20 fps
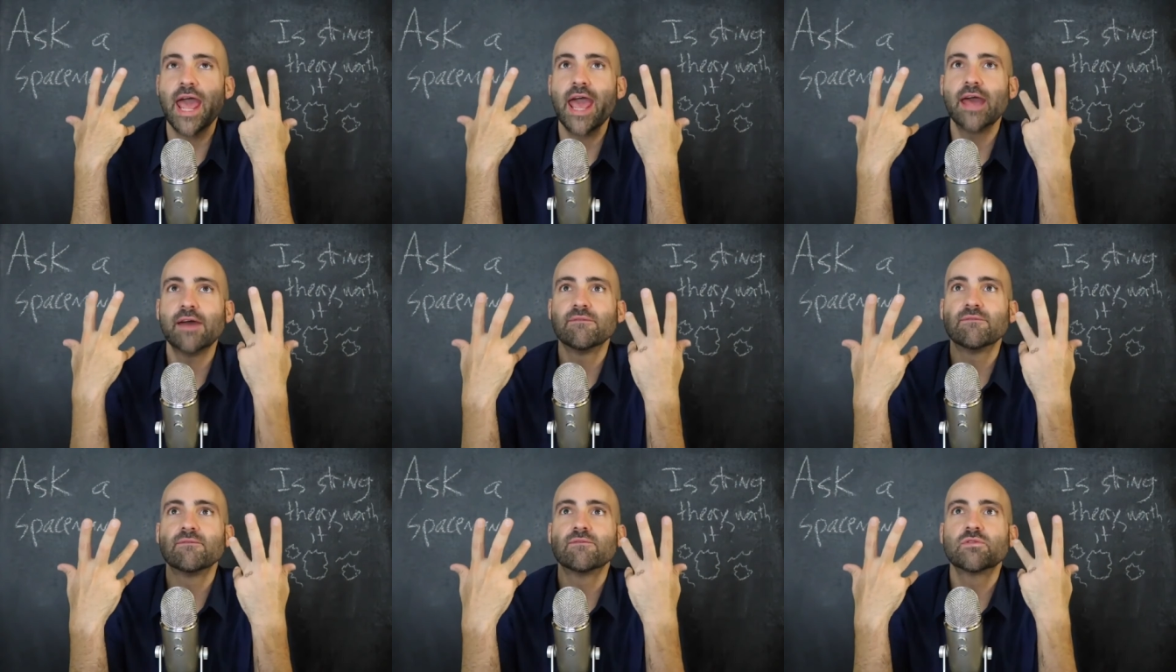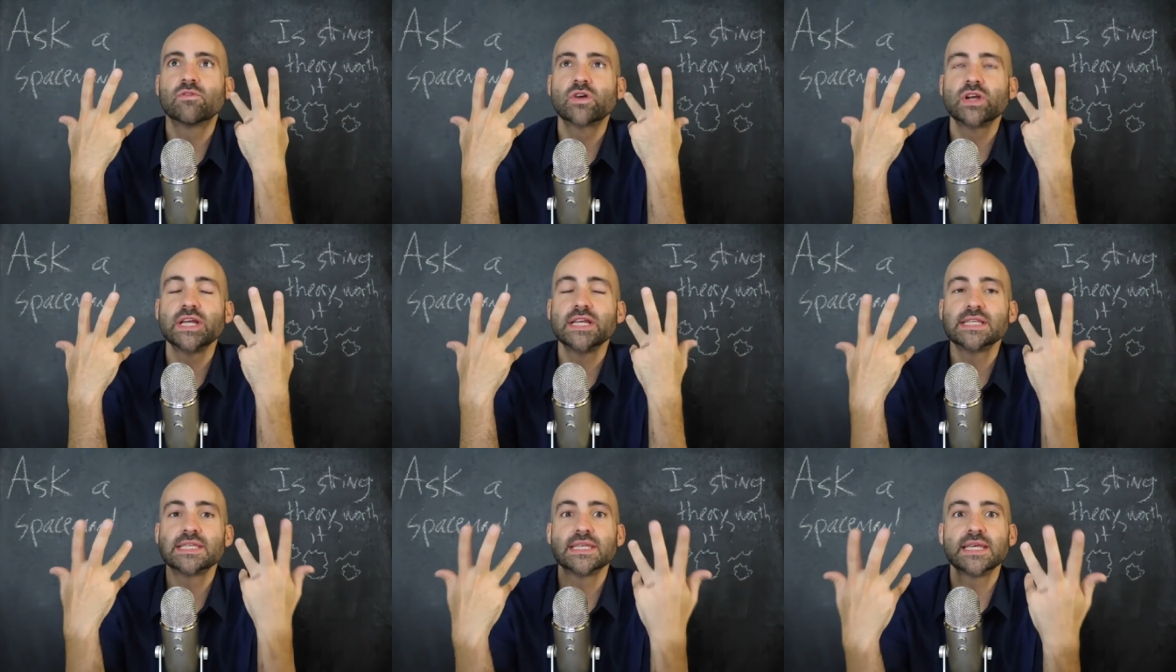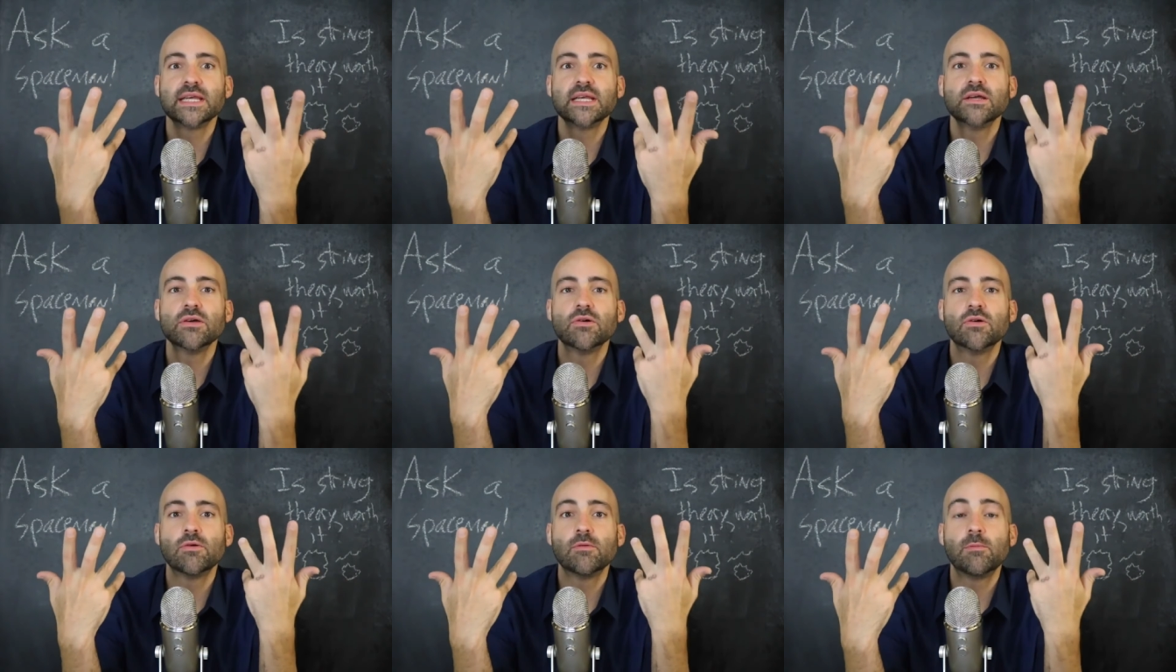every
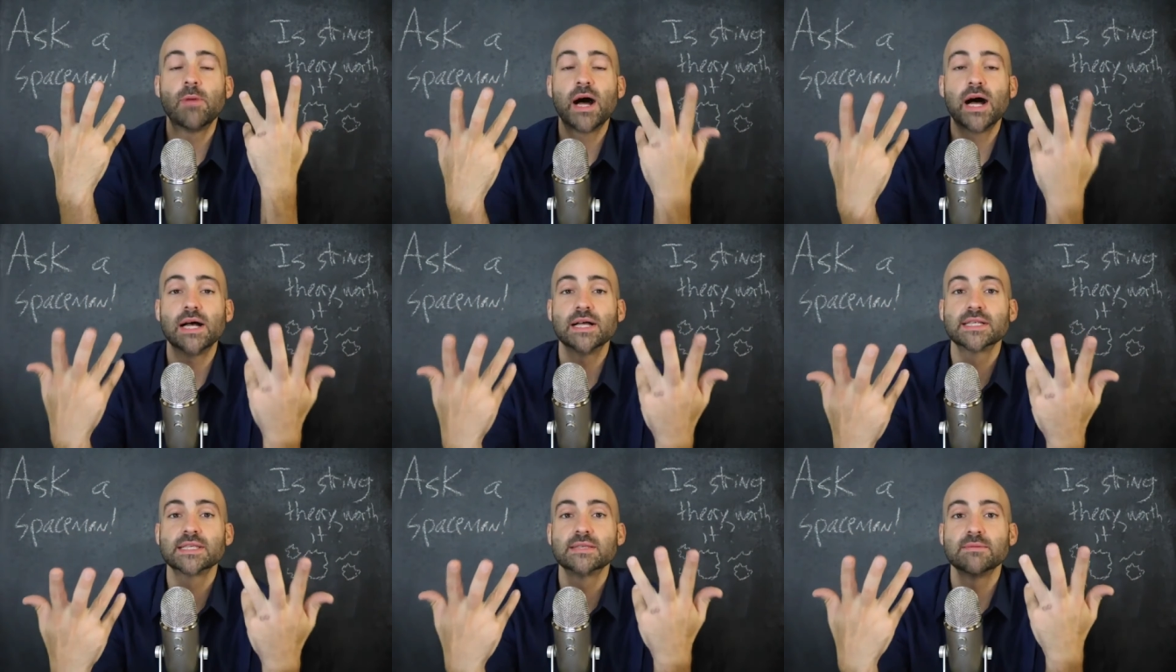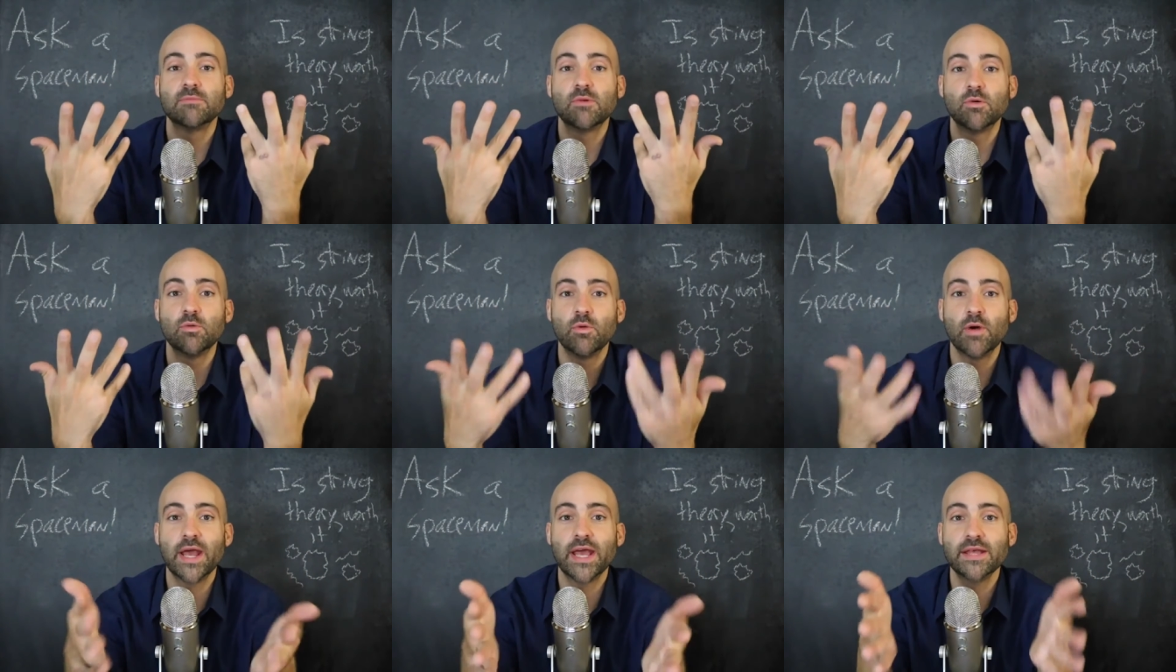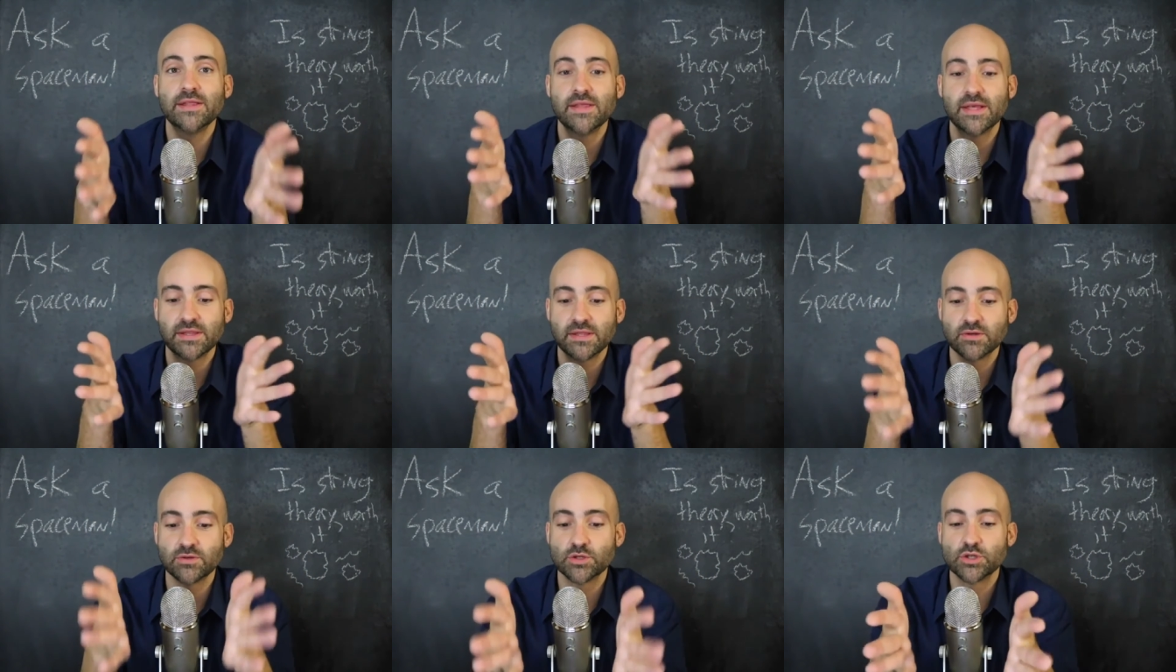single possible way
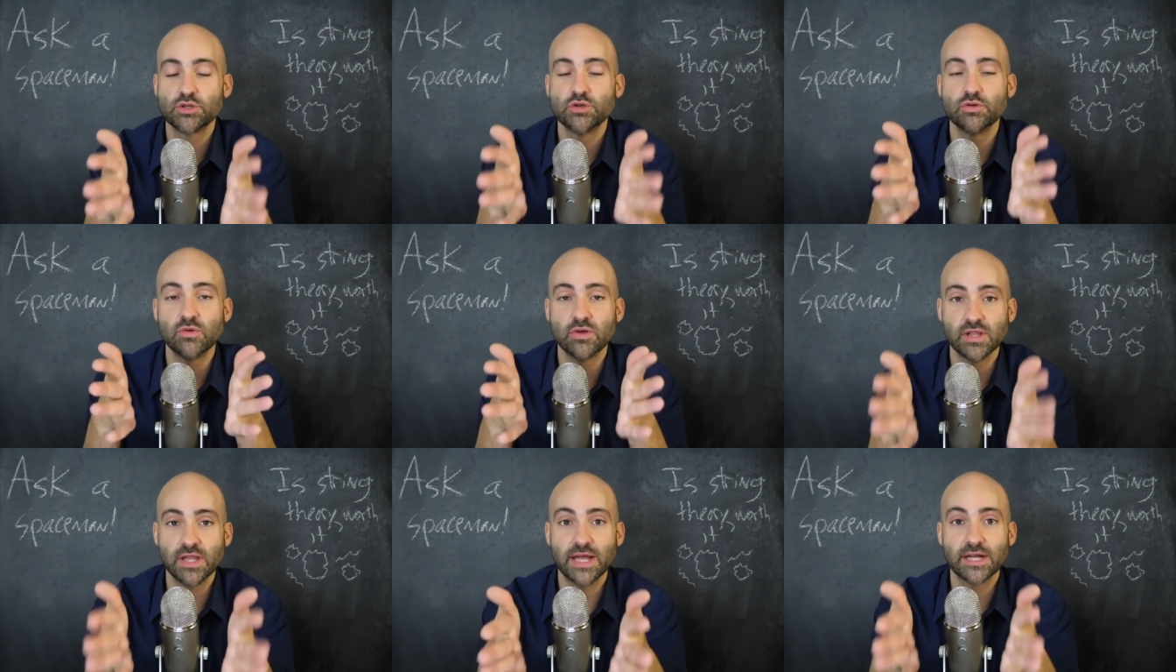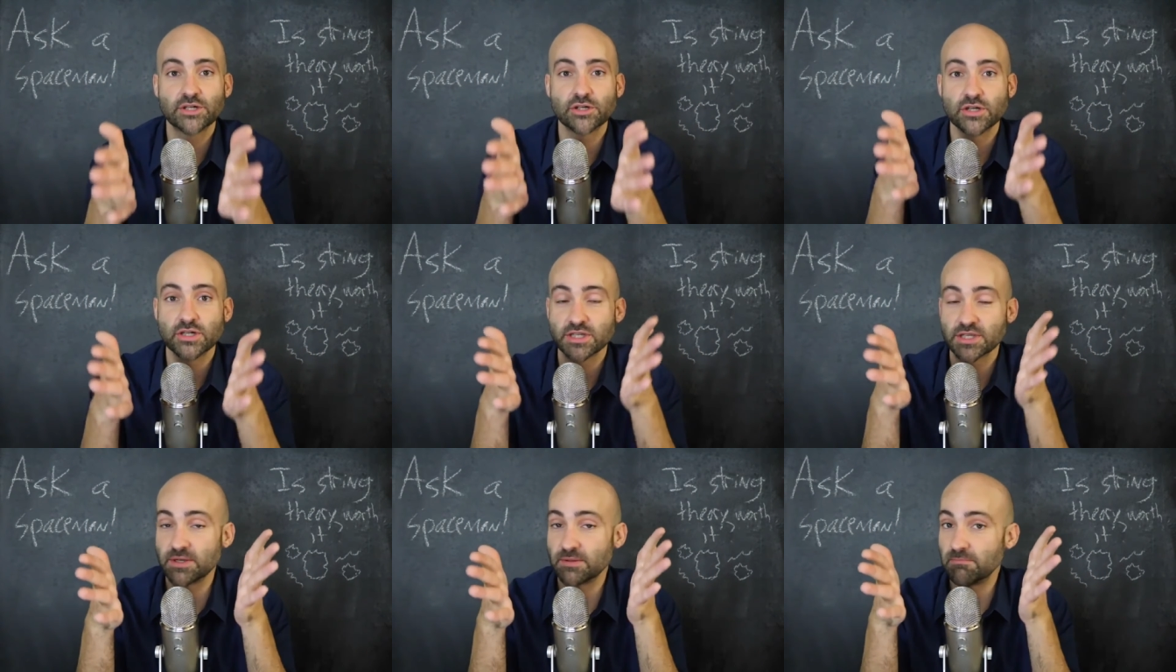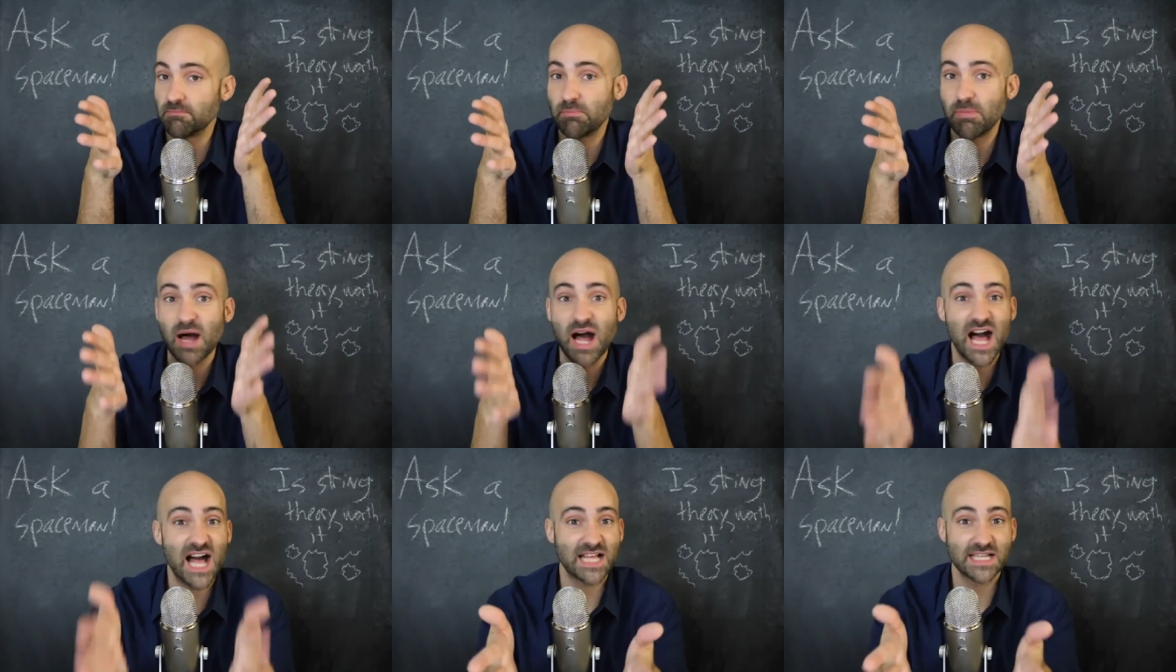that those two electrons could
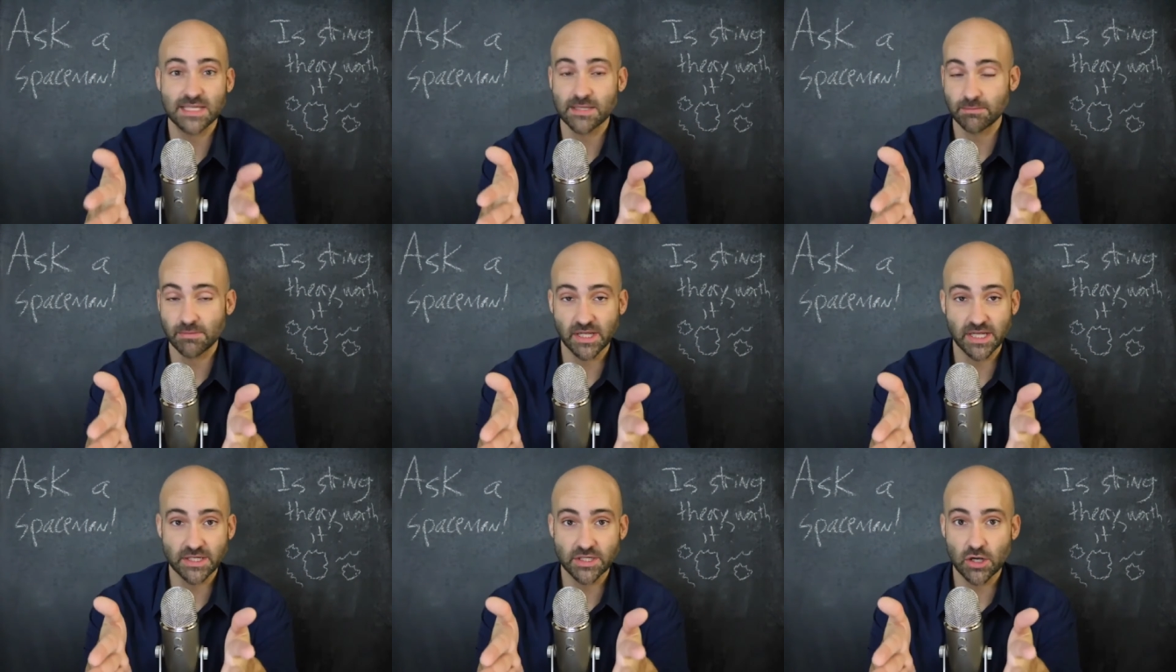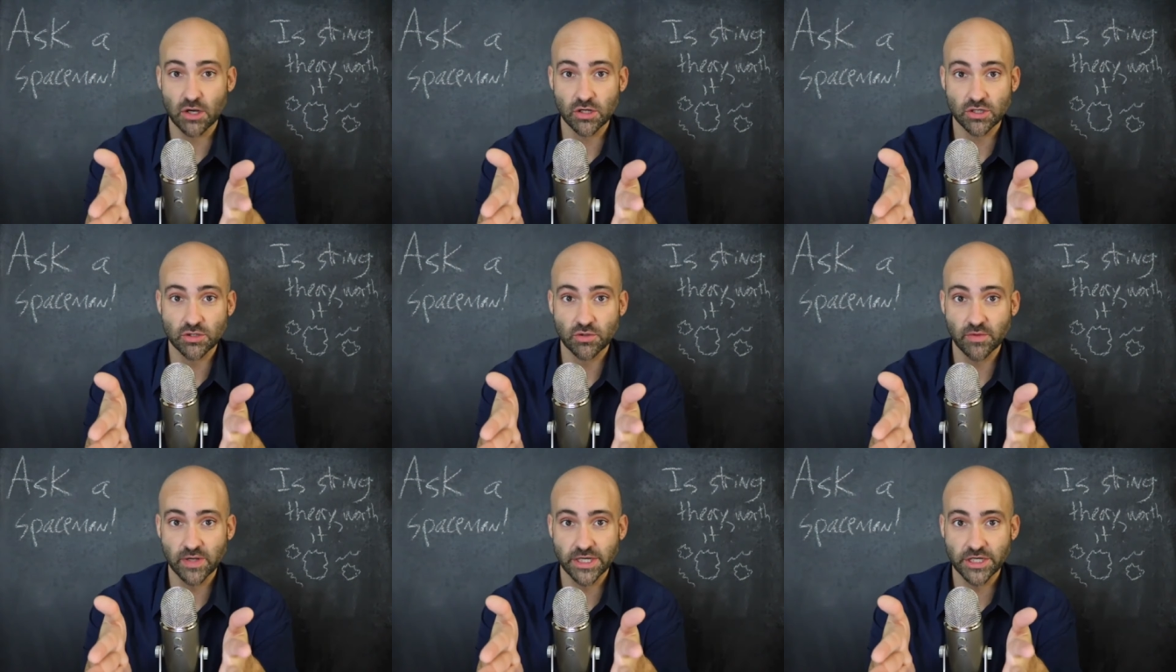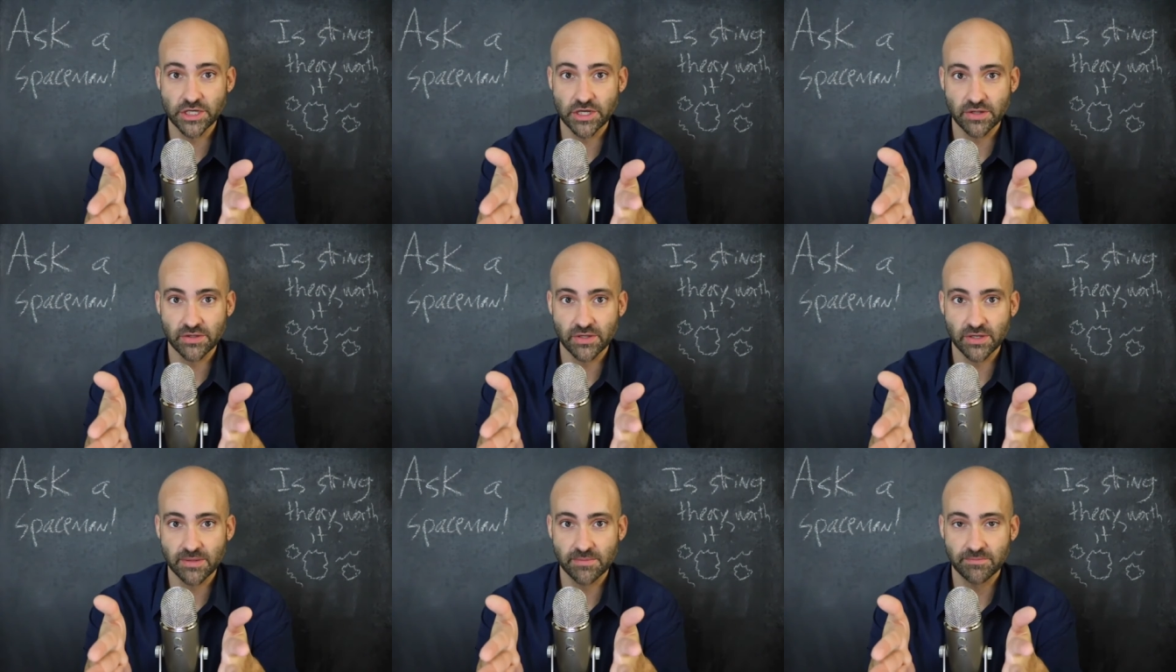possibly talk to each
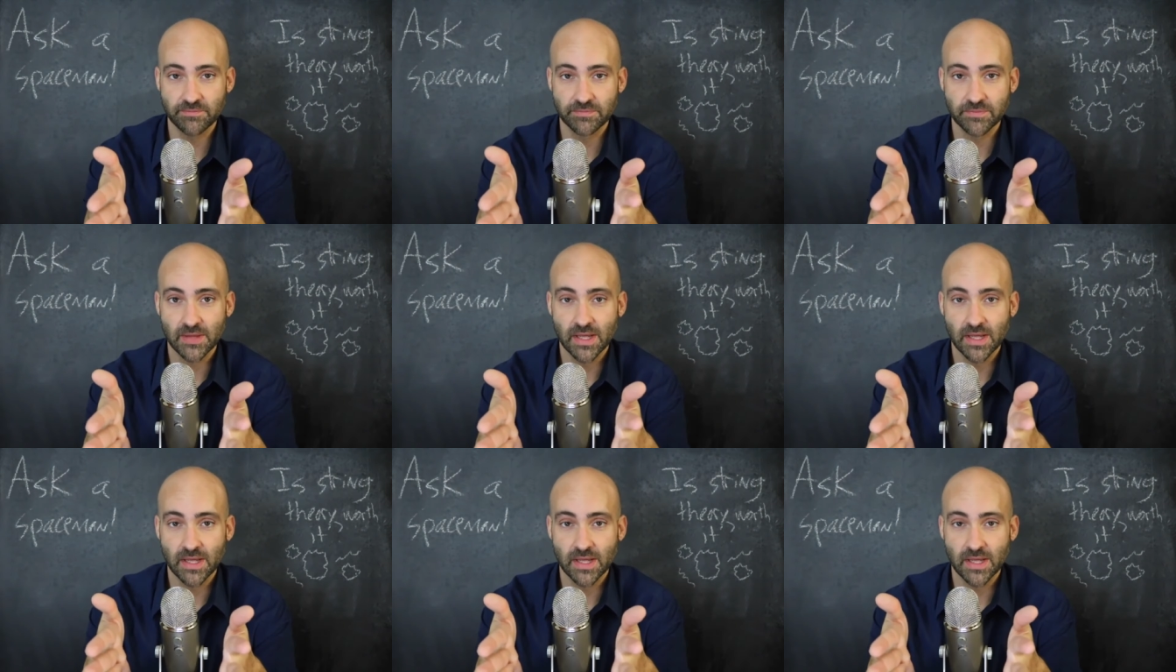other.